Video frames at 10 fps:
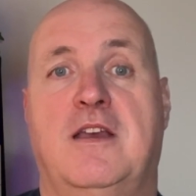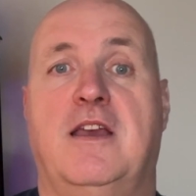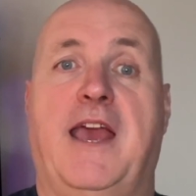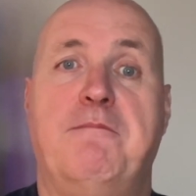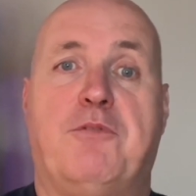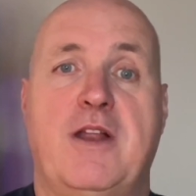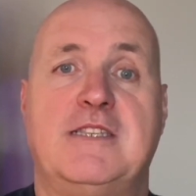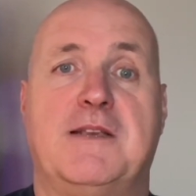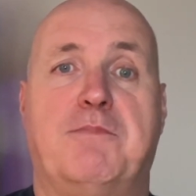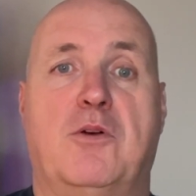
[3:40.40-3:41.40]
In
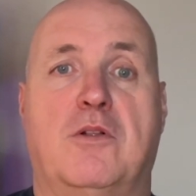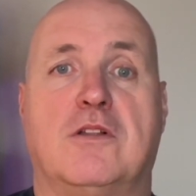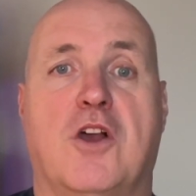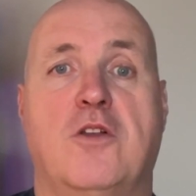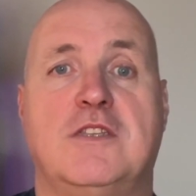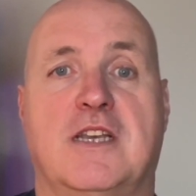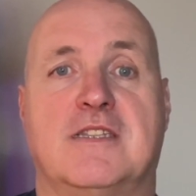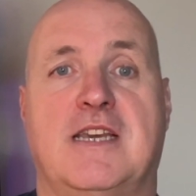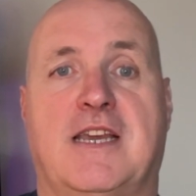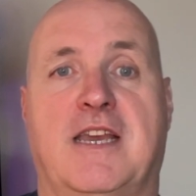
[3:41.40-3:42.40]
principle, concert
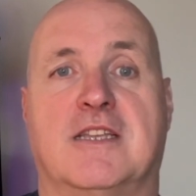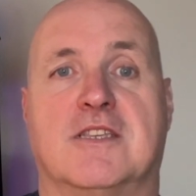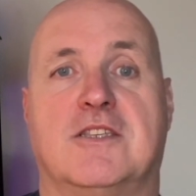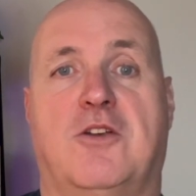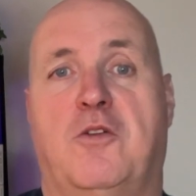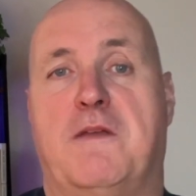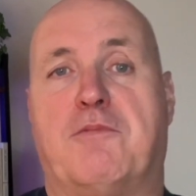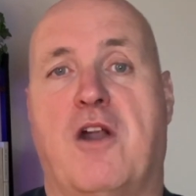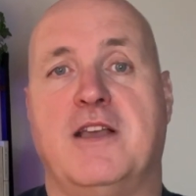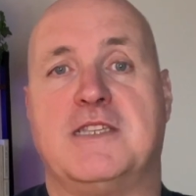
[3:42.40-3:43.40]
tickets or the
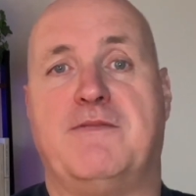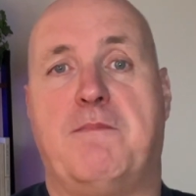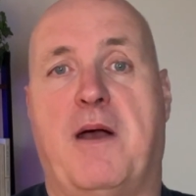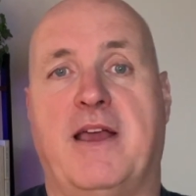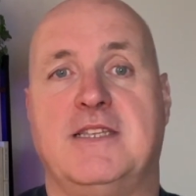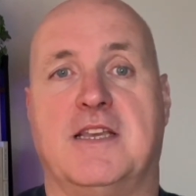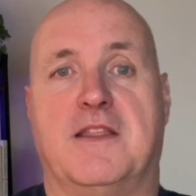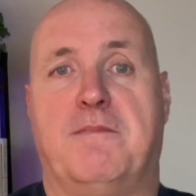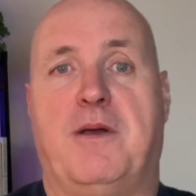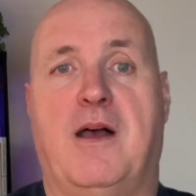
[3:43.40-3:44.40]
price of a pint at
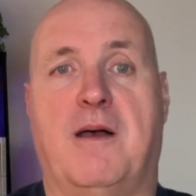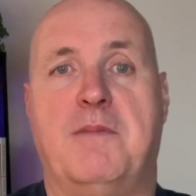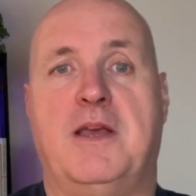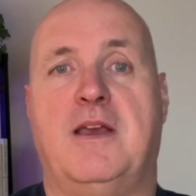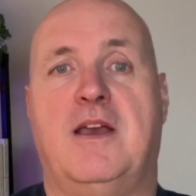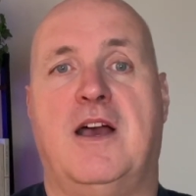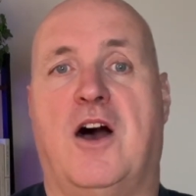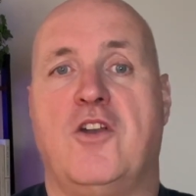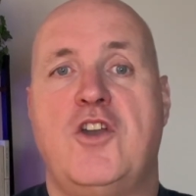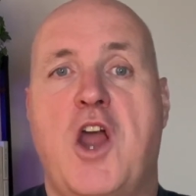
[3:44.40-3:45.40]
the pub
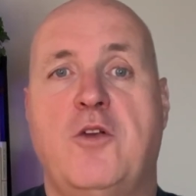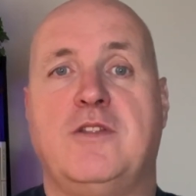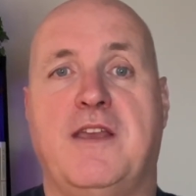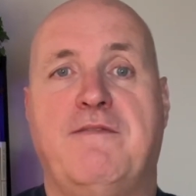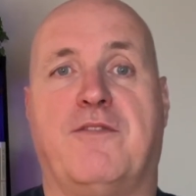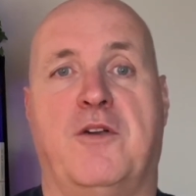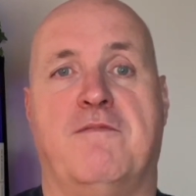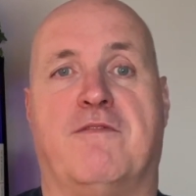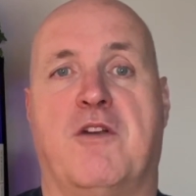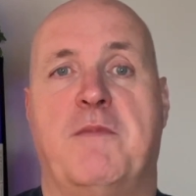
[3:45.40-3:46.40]
are no
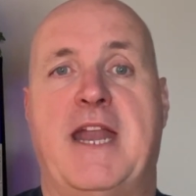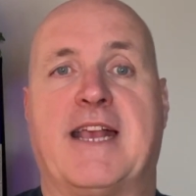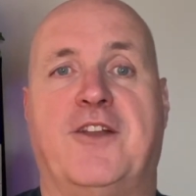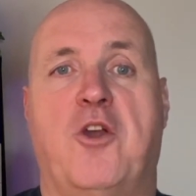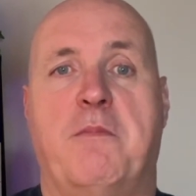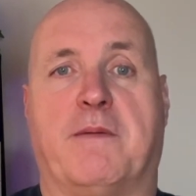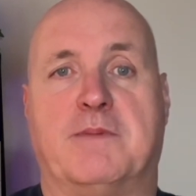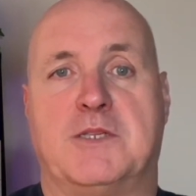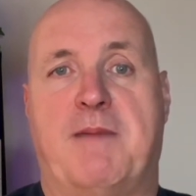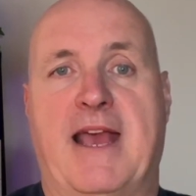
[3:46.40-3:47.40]
different from an economic
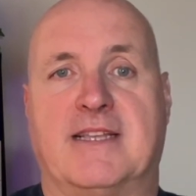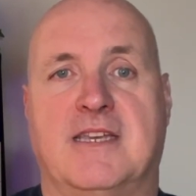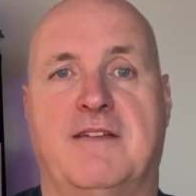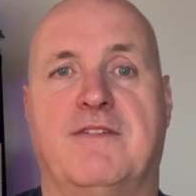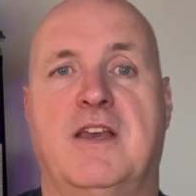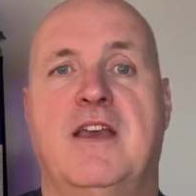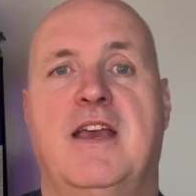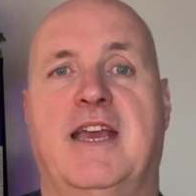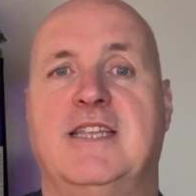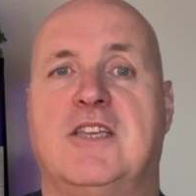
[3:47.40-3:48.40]
perspective
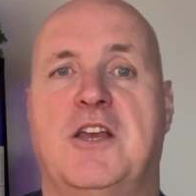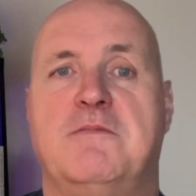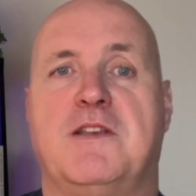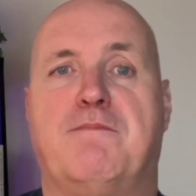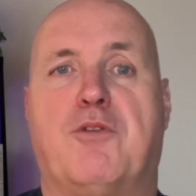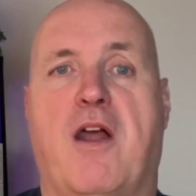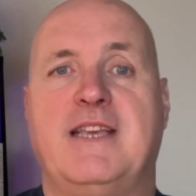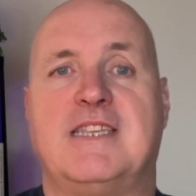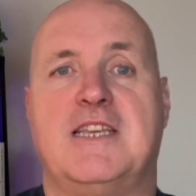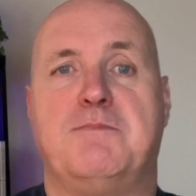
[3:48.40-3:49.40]
in terms of
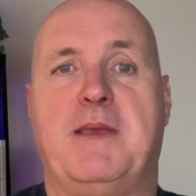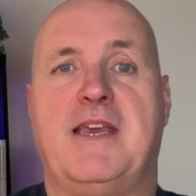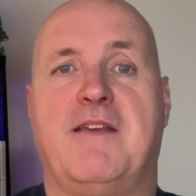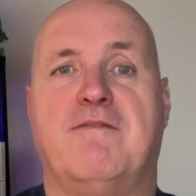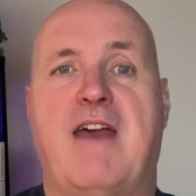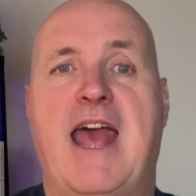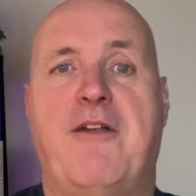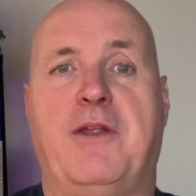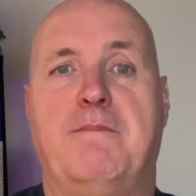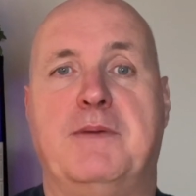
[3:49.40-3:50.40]
prices being
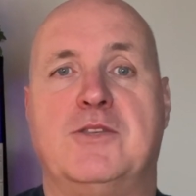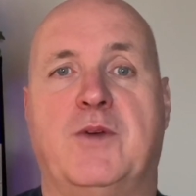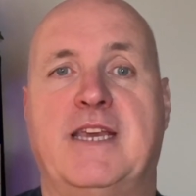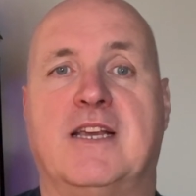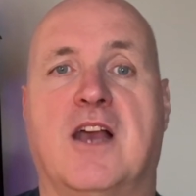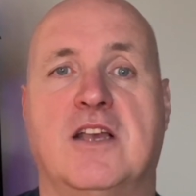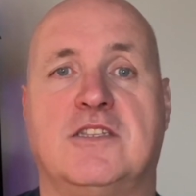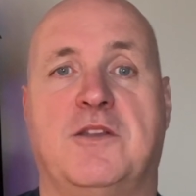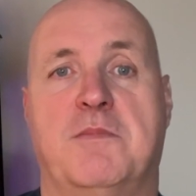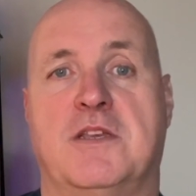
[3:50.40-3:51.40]
varied between
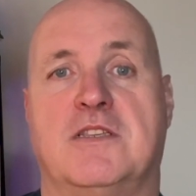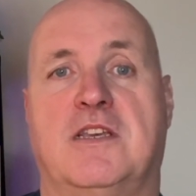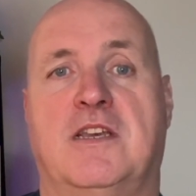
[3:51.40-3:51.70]
customers.